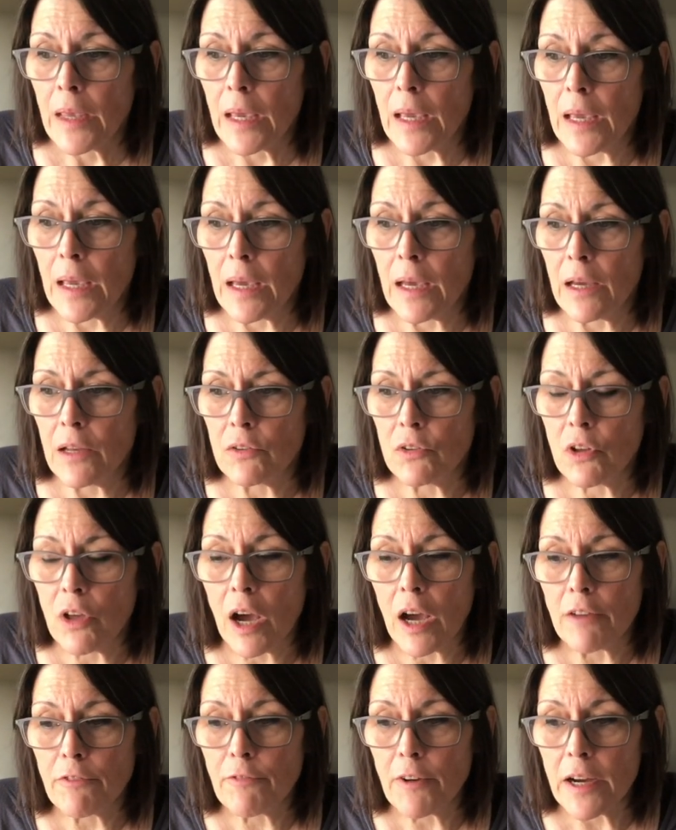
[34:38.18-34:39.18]
And
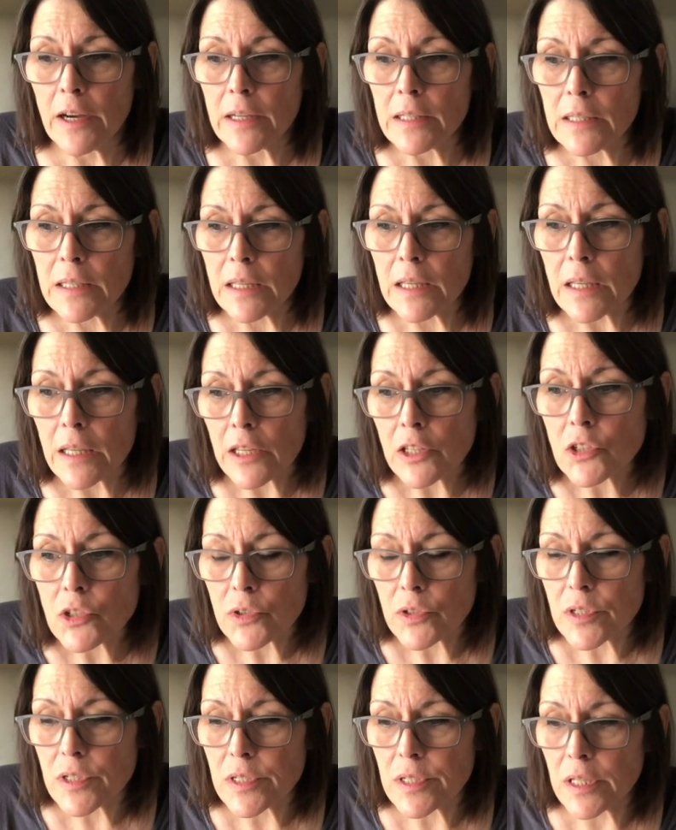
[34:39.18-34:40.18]
I find it
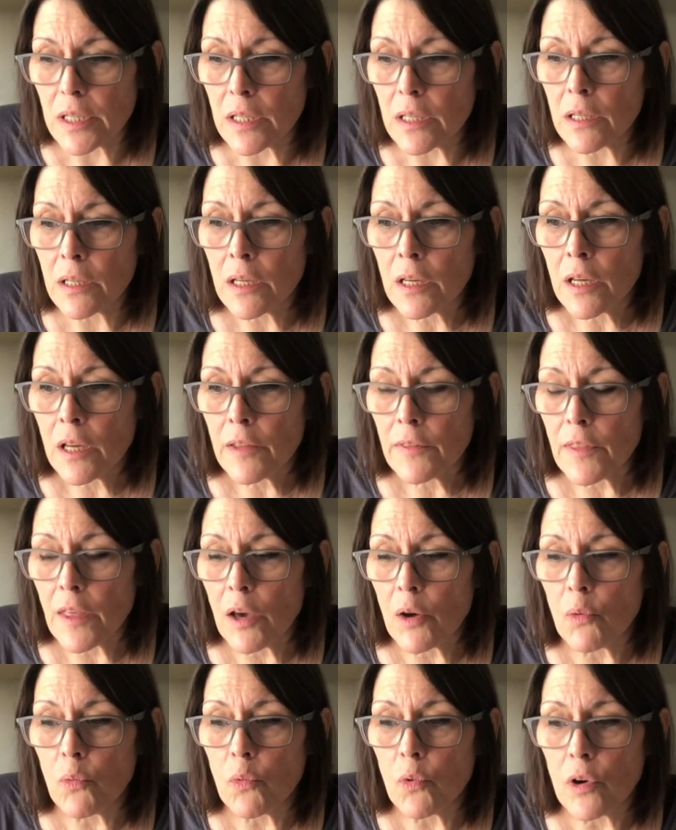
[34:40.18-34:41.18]
interesting
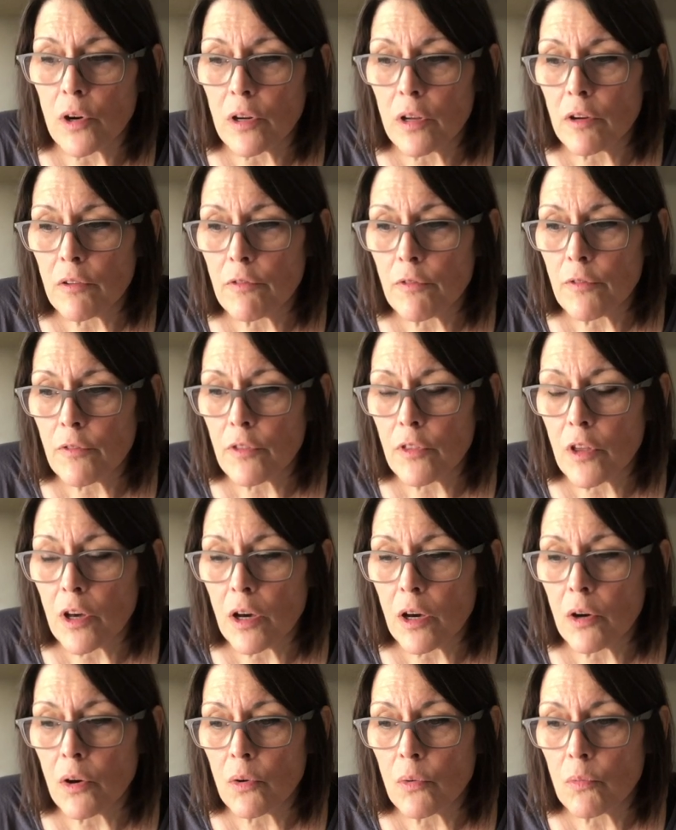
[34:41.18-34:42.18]
that one of
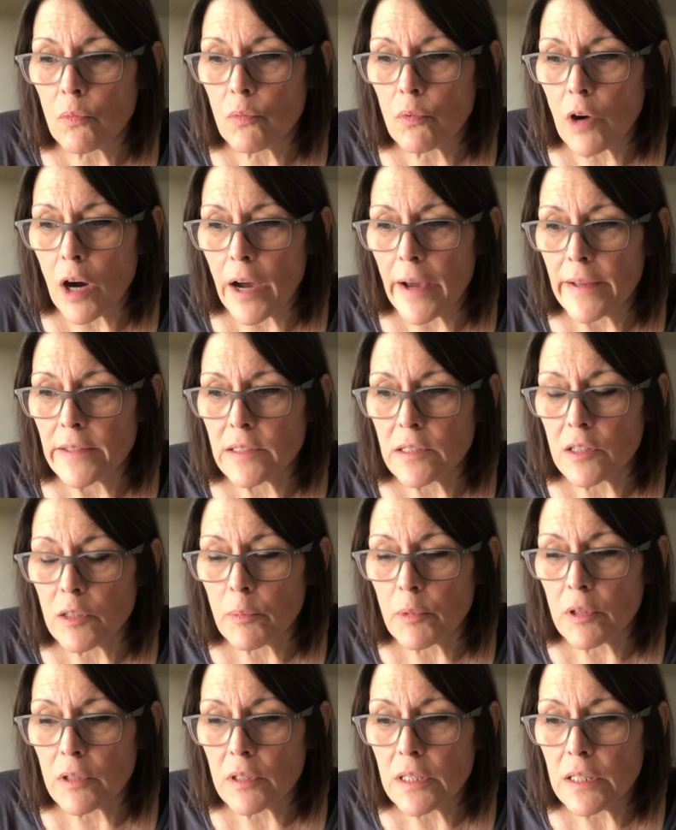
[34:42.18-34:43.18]
the riots in
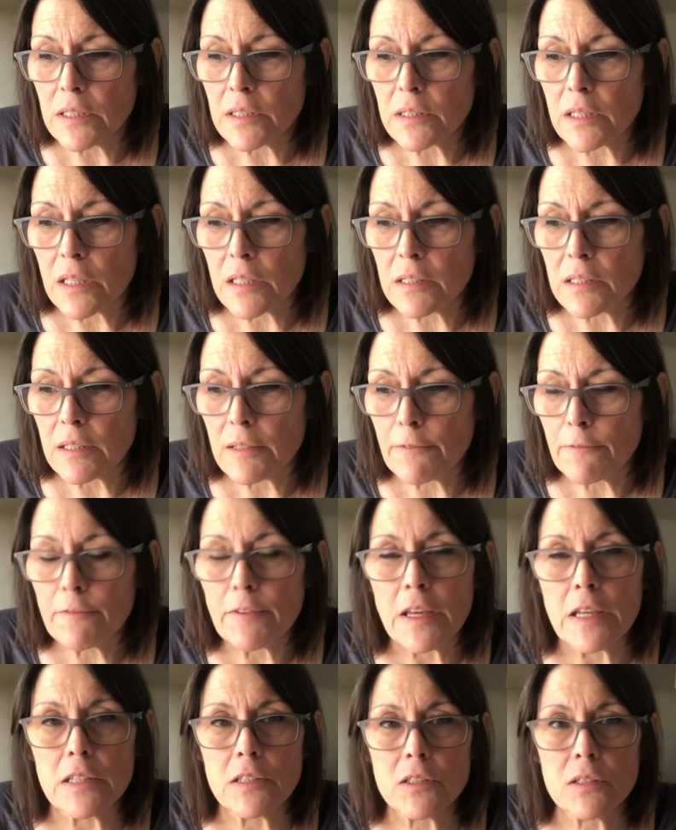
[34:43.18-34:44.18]
the Middle East, they
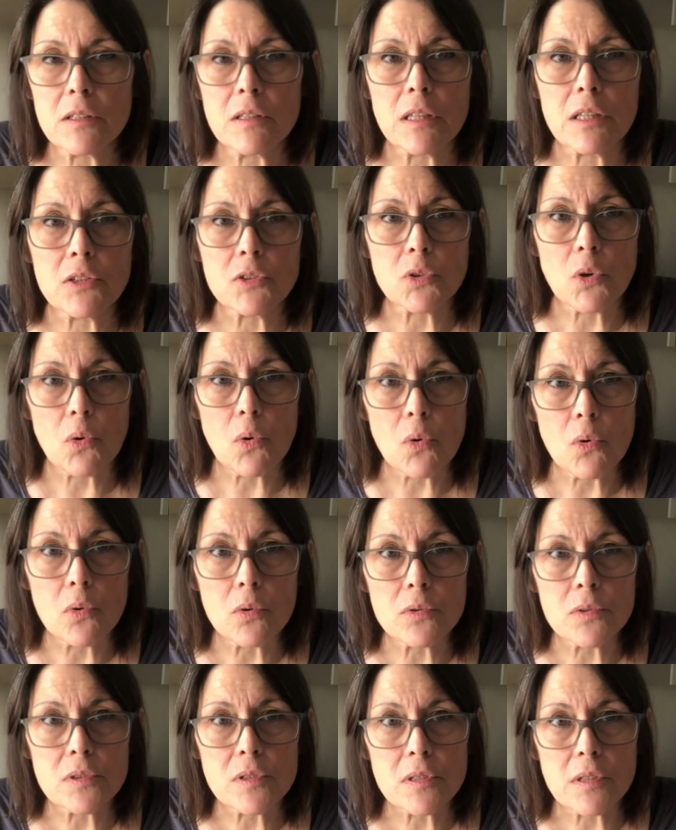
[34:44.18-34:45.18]
defaced these
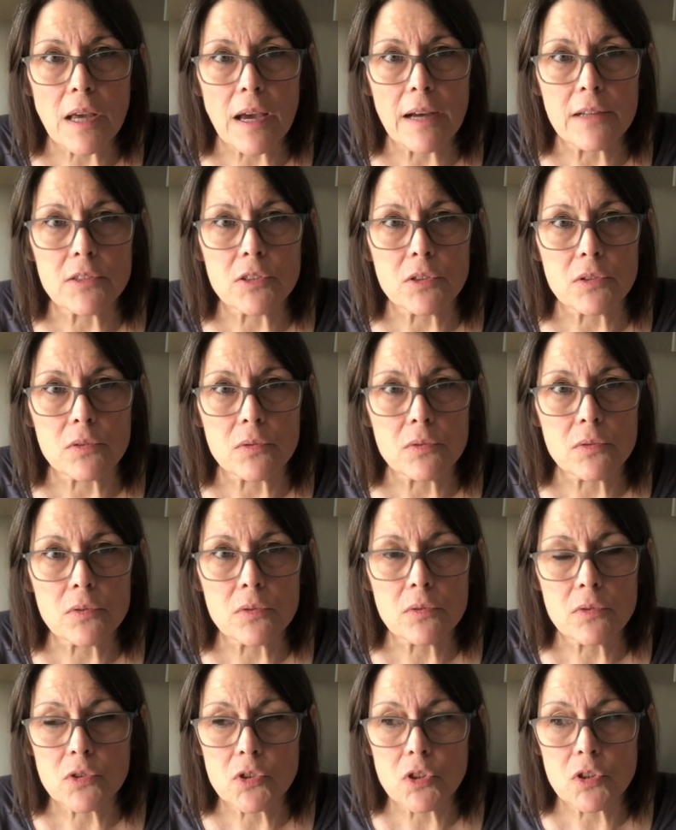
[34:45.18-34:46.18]
old
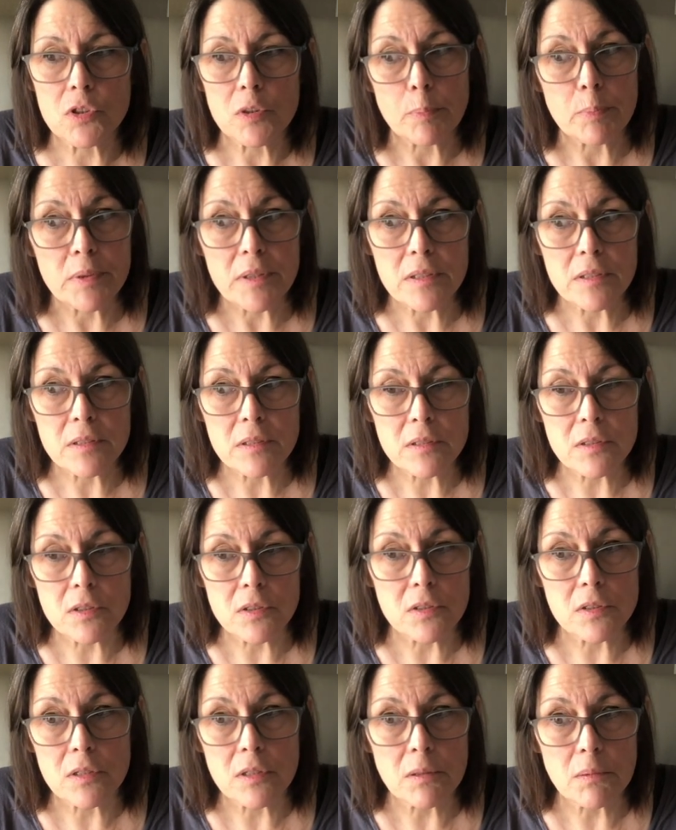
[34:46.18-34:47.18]
statues, just a piece,
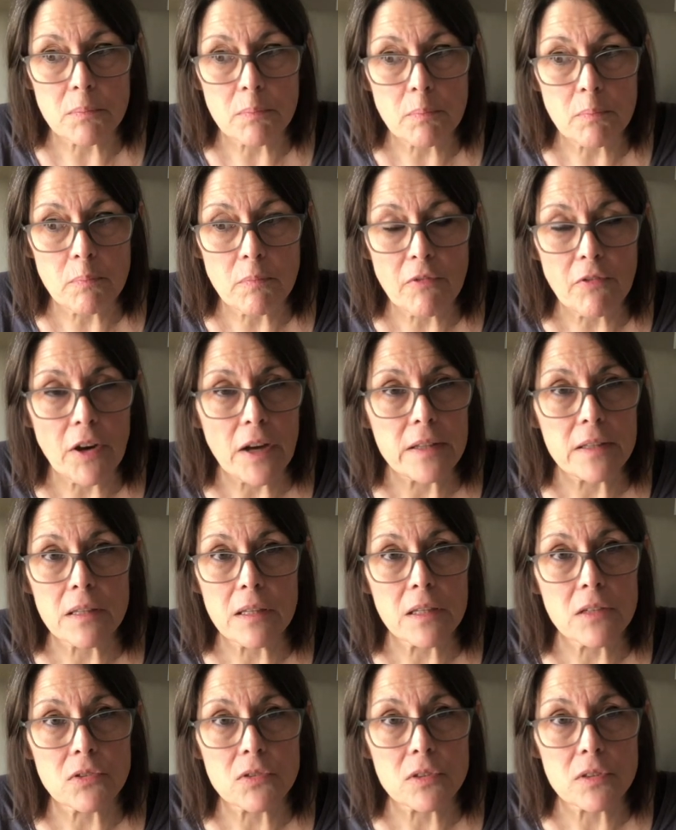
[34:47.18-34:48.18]
just to find
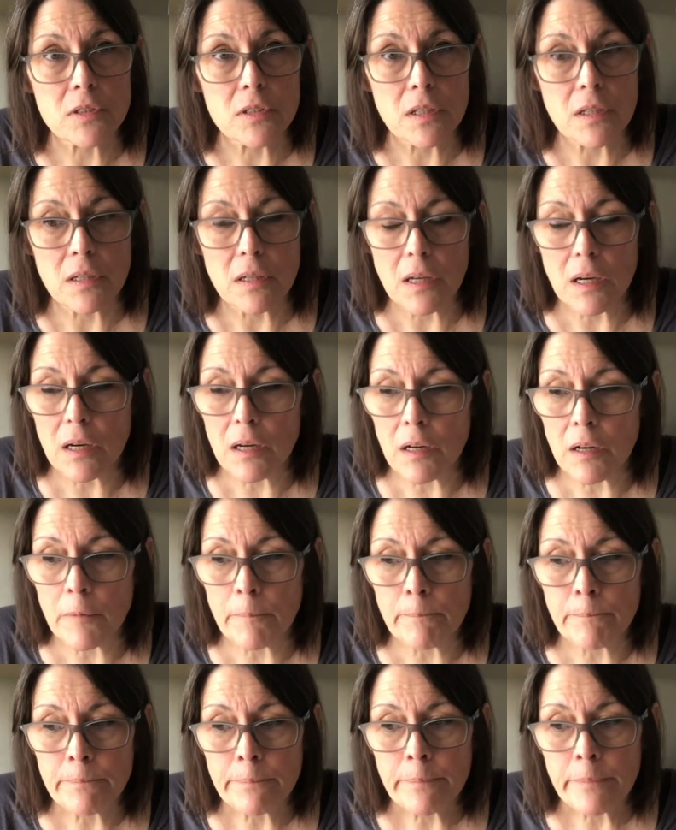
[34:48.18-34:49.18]
it interesting.
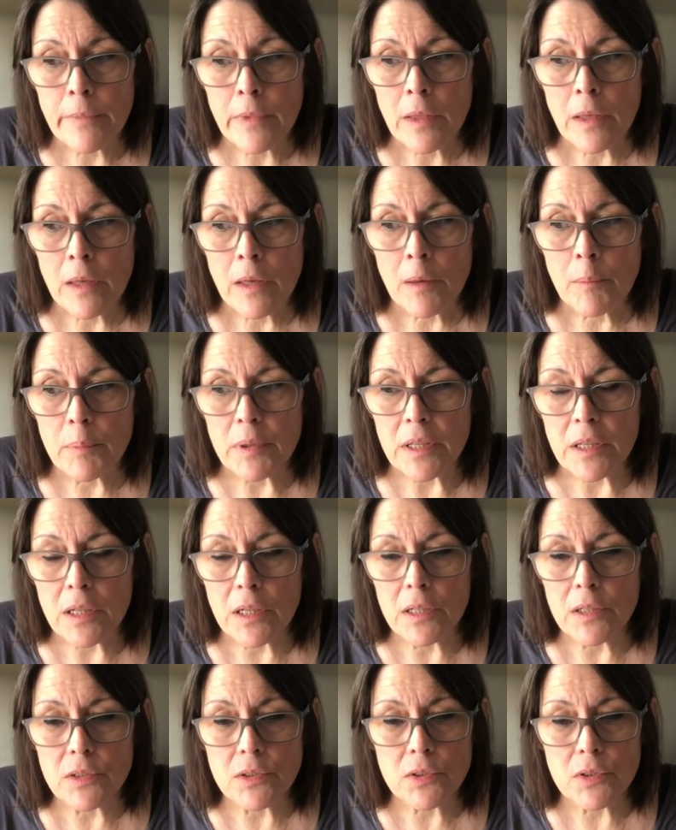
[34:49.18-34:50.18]
Um,
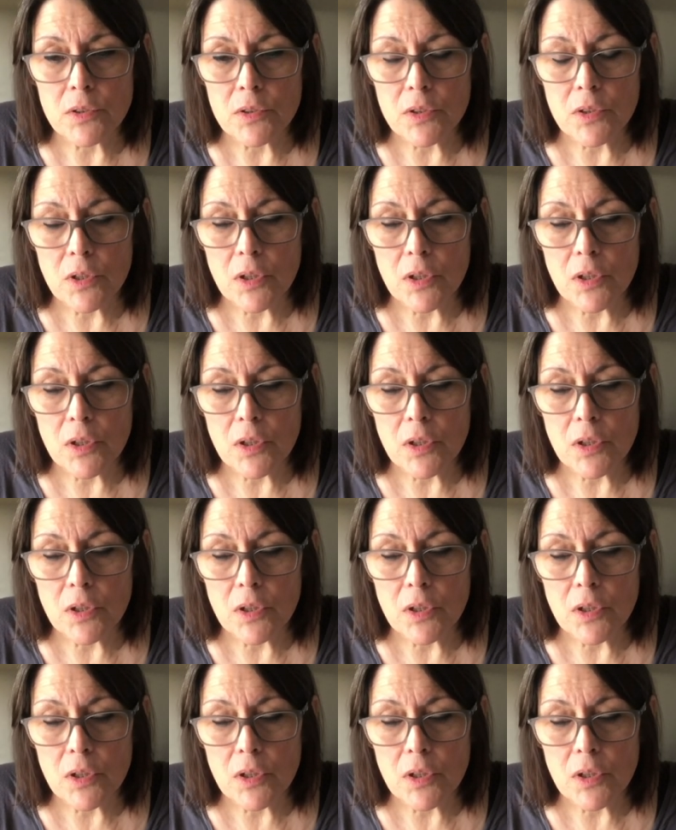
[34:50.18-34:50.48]
because